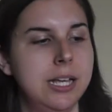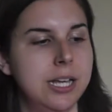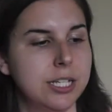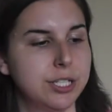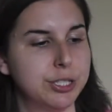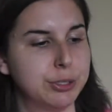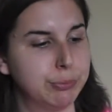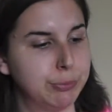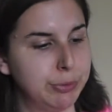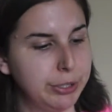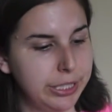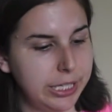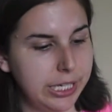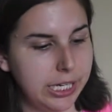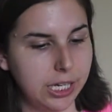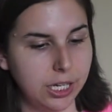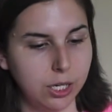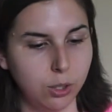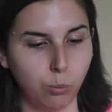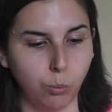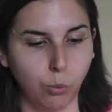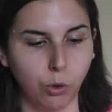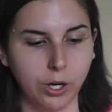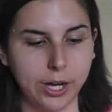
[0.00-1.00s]
is really
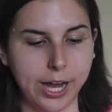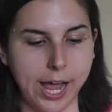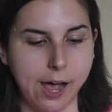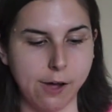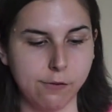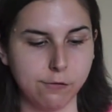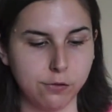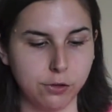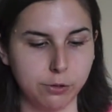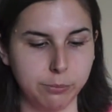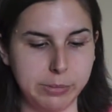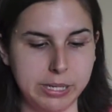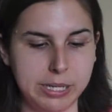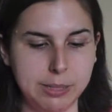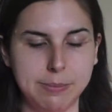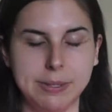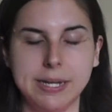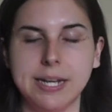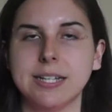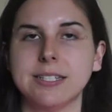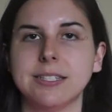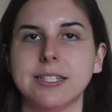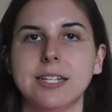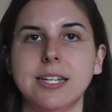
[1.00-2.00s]
going to work out for me
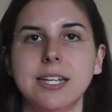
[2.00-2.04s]
because